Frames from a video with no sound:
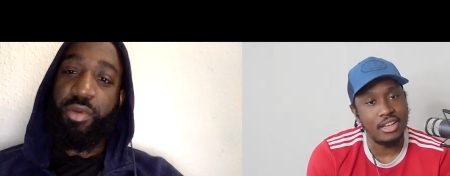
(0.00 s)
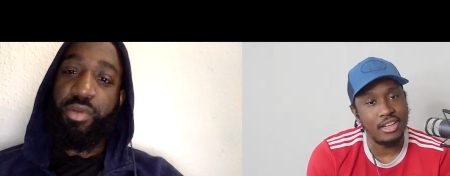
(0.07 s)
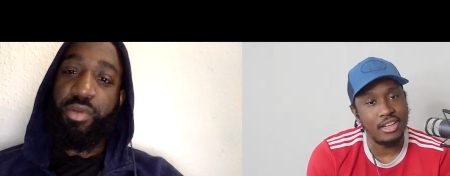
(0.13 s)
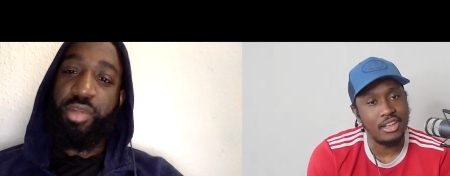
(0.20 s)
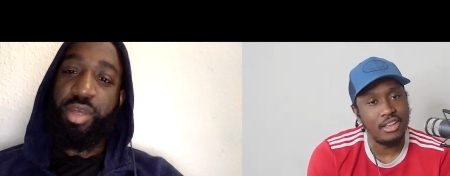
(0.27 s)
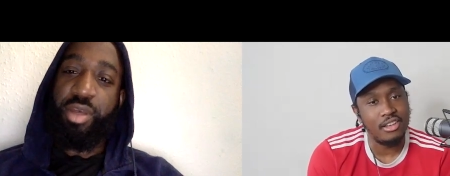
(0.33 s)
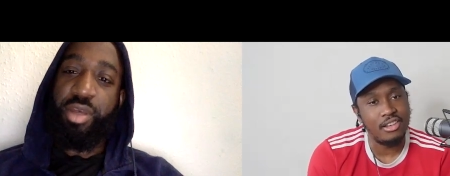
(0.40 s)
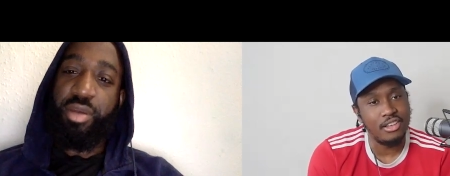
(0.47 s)
Speaker 1: Is
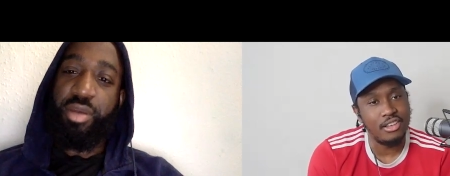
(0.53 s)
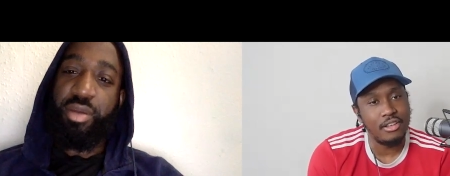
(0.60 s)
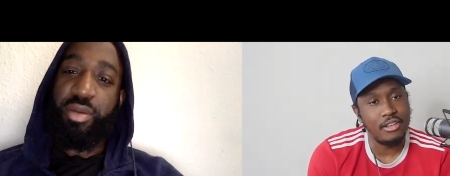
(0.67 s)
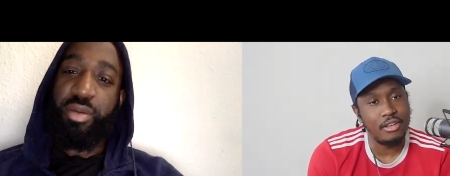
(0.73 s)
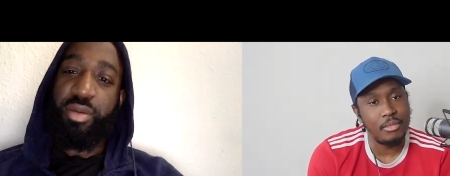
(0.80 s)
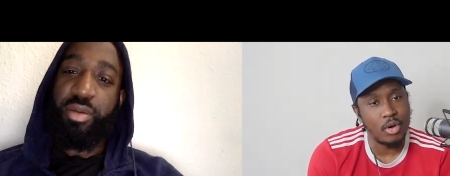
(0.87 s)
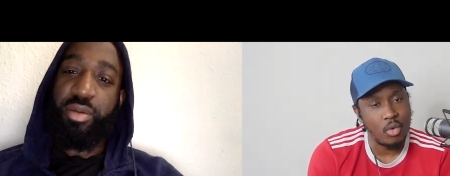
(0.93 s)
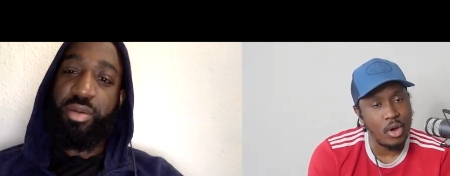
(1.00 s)
that
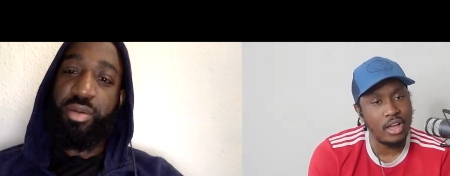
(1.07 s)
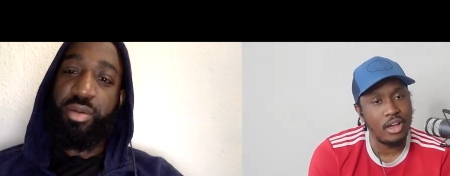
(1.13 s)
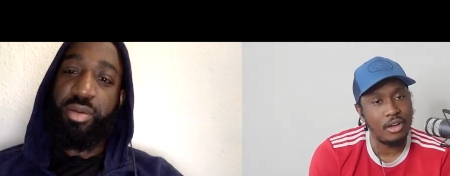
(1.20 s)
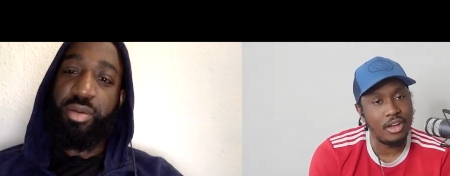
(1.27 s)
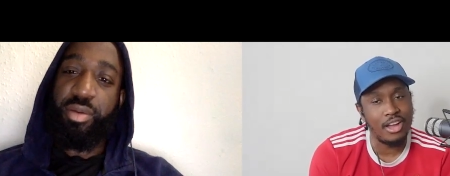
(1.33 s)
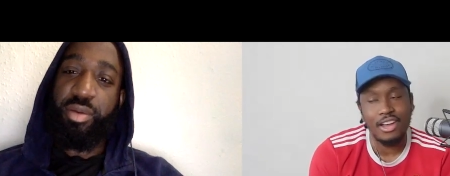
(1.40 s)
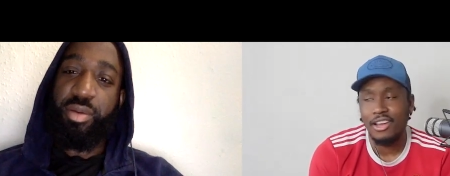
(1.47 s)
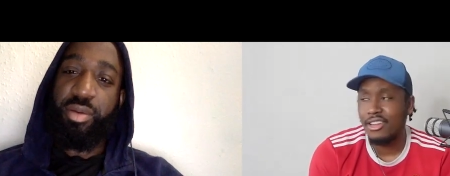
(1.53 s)
Maguire? Who?
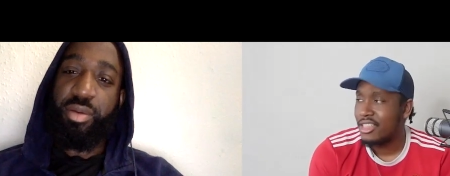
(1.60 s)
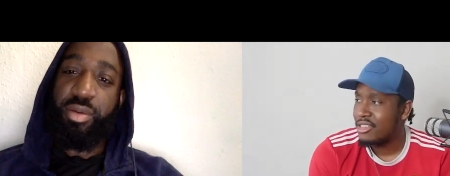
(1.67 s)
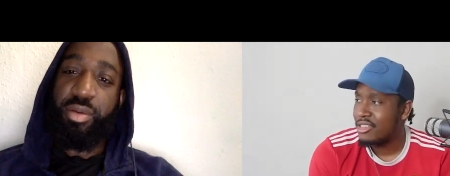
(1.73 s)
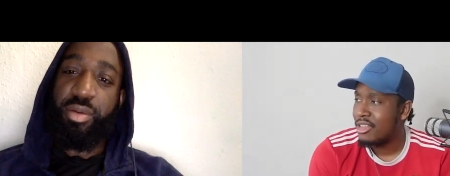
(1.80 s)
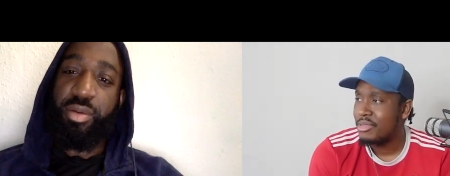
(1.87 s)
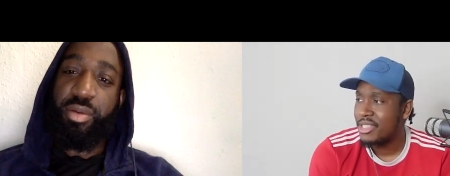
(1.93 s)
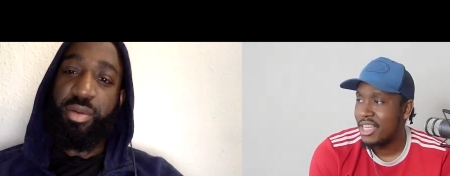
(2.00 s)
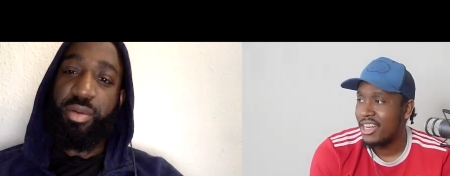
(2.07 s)
Oh, that's what
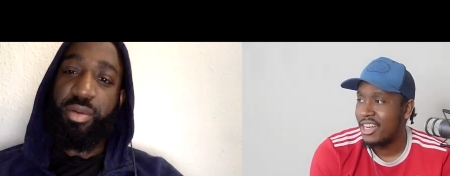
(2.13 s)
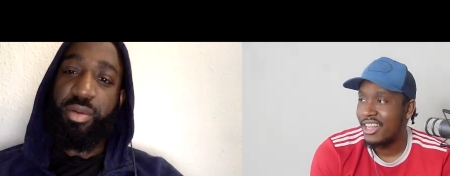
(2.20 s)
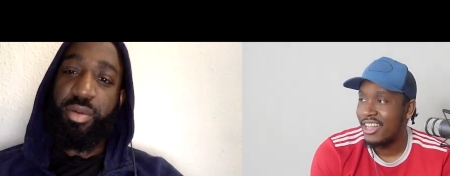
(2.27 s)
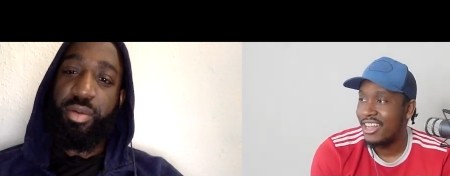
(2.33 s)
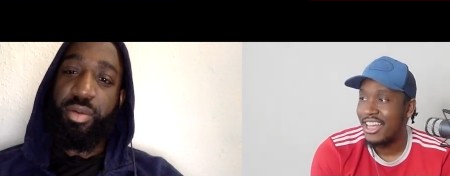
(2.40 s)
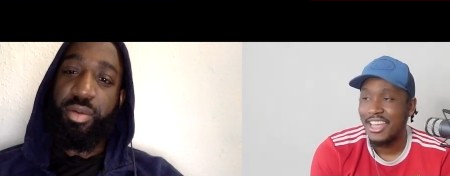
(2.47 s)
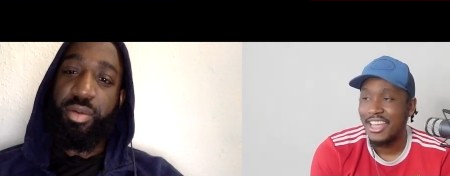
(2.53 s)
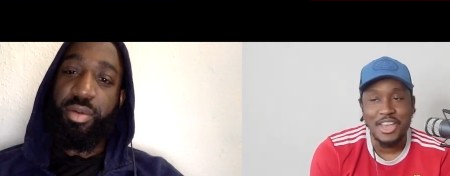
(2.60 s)
I'm saying.
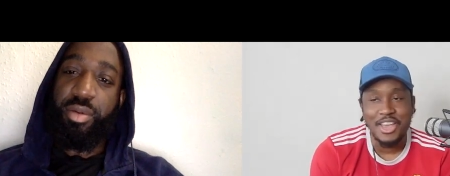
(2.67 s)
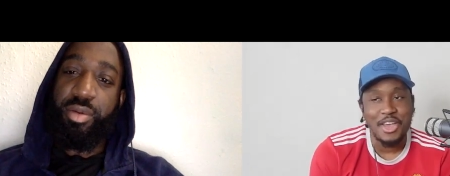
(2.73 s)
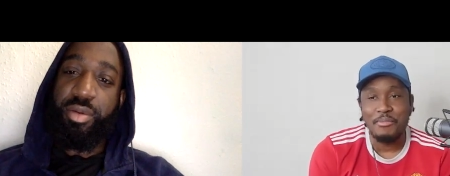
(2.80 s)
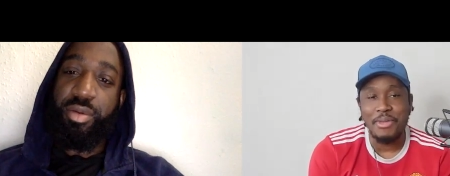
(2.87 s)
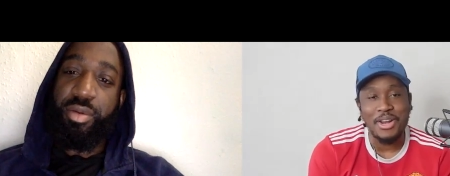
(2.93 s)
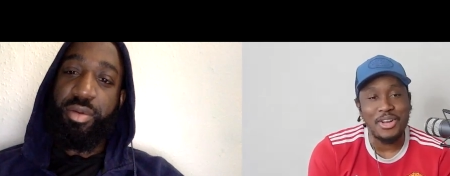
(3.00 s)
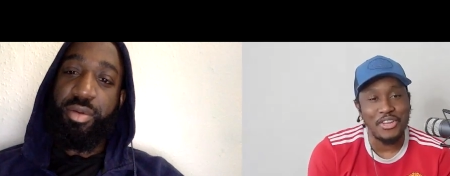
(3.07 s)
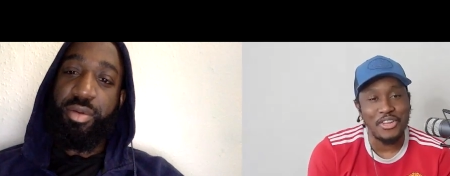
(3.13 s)
Like
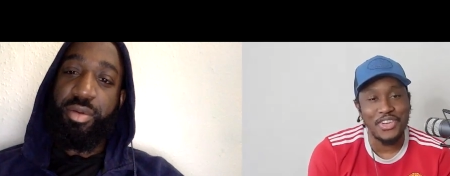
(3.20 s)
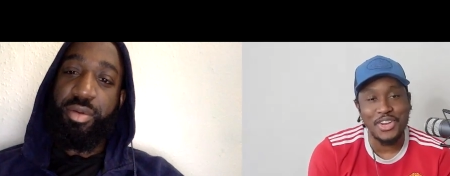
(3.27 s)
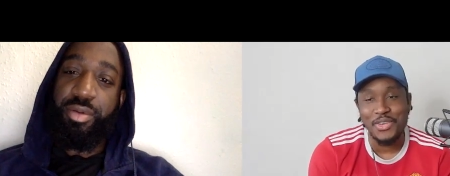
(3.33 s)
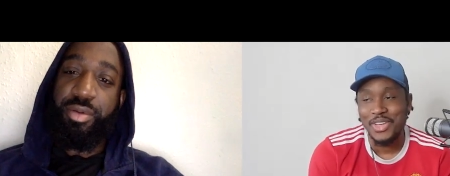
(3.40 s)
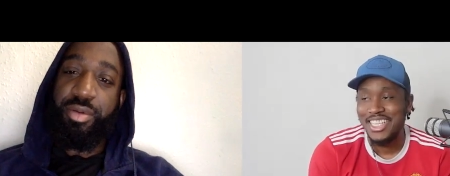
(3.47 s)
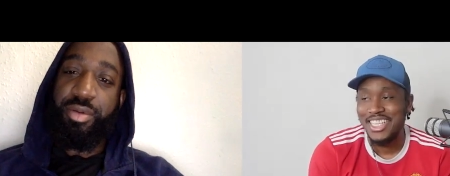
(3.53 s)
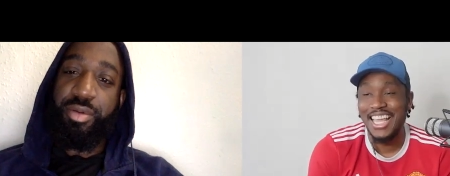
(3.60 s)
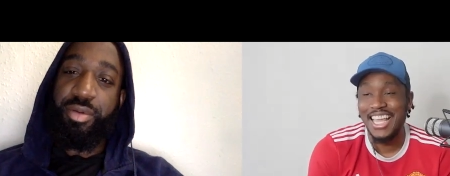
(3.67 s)
man, don't even know
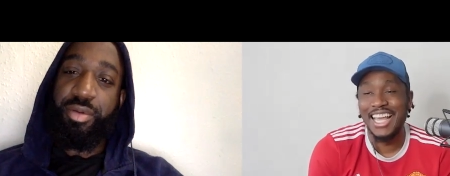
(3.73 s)
he's